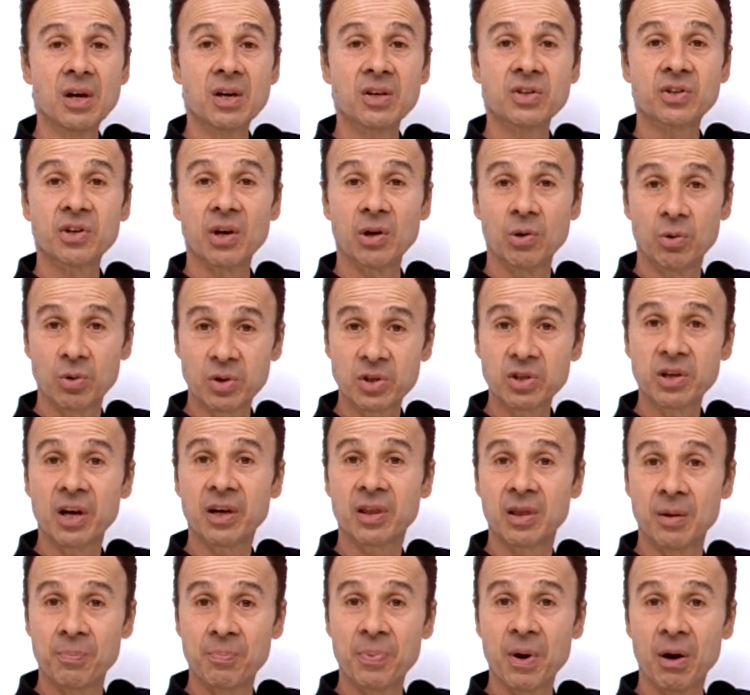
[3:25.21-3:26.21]
So it looks
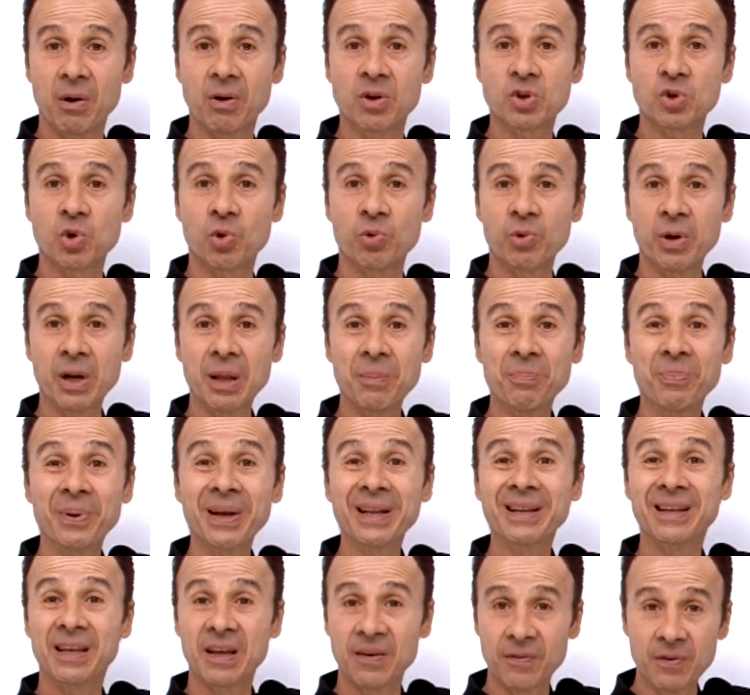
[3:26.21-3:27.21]
like the bearing's already
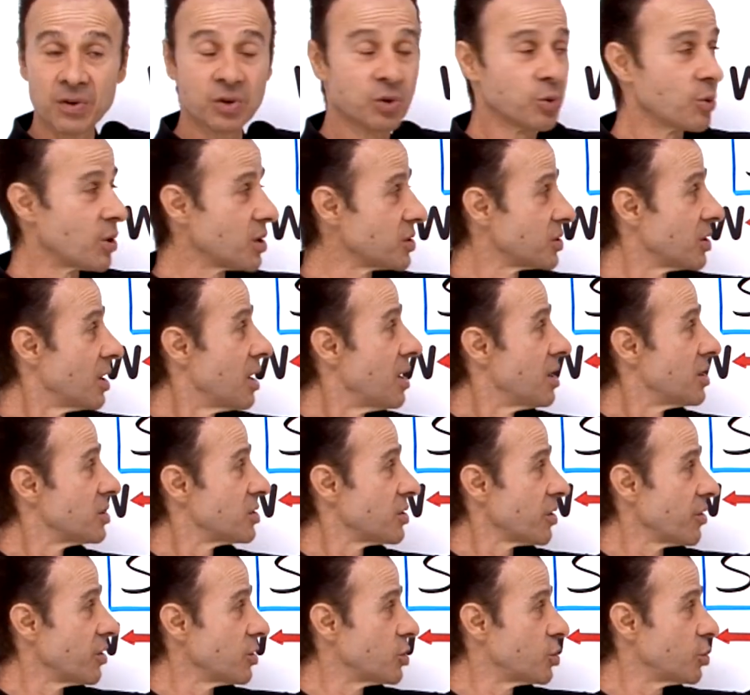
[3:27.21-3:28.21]
been given to us.
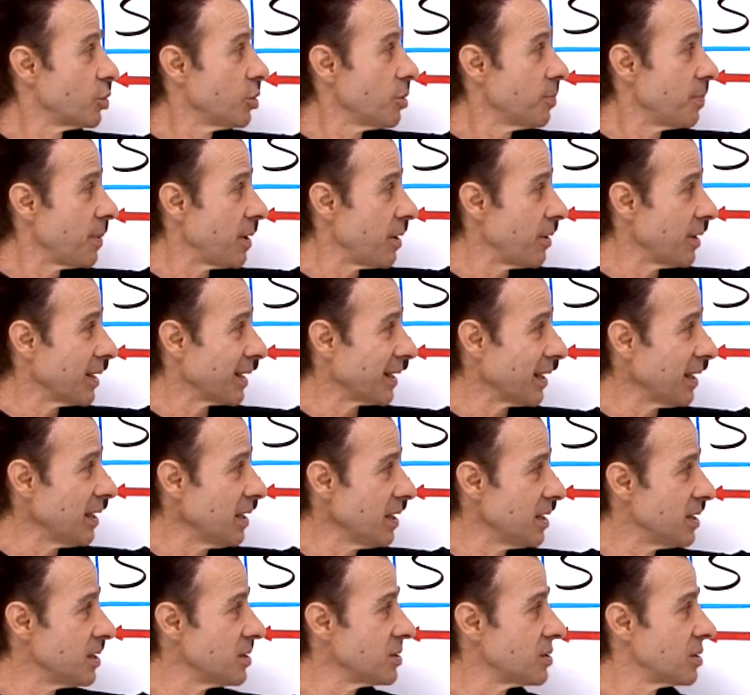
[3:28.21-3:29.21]
So the true bearing
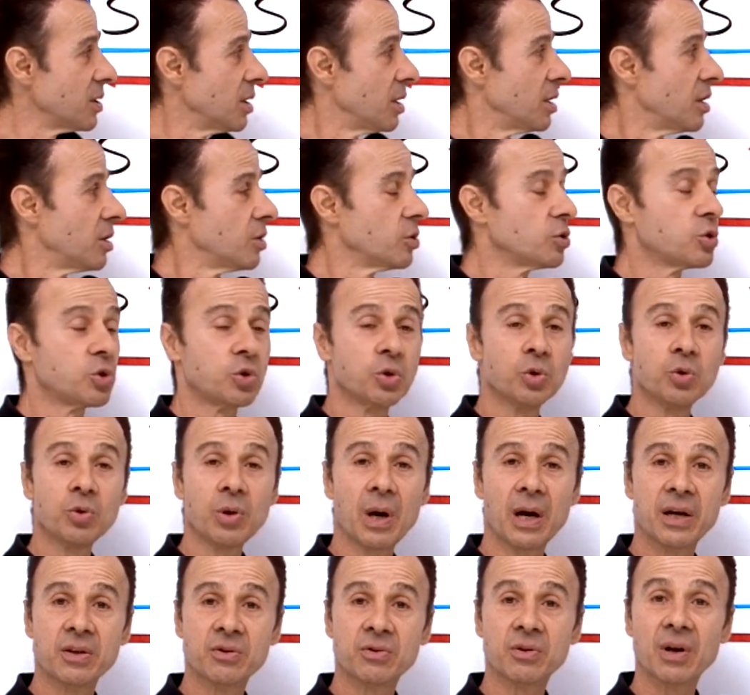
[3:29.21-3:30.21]
is
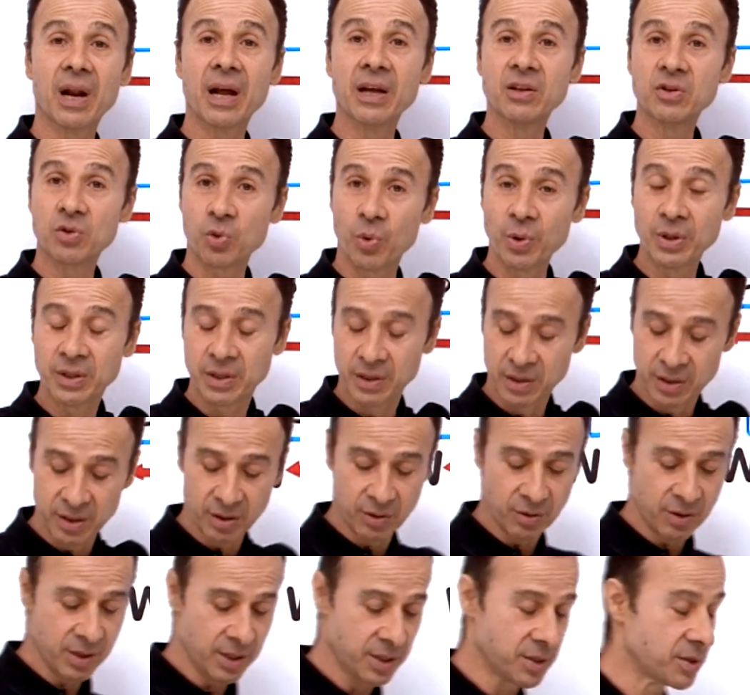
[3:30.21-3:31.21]
220
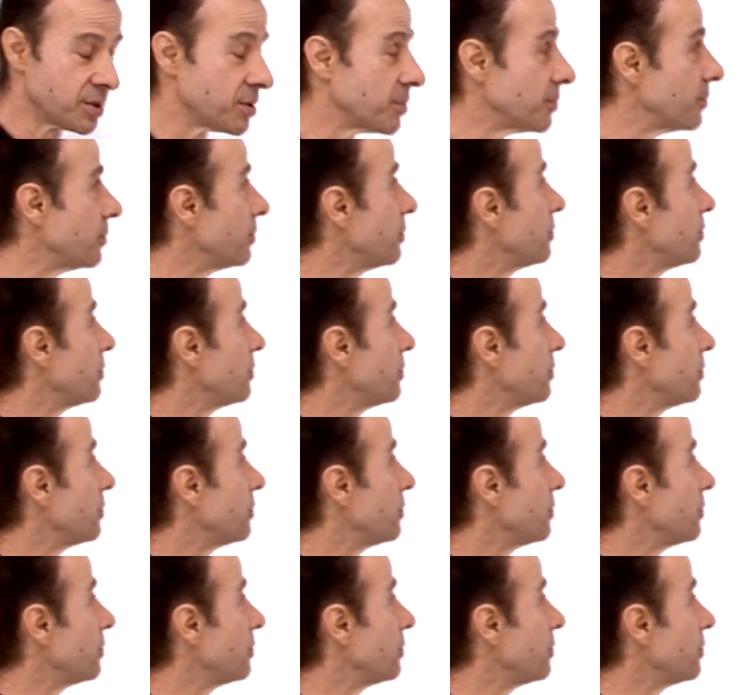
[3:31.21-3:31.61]
degrees.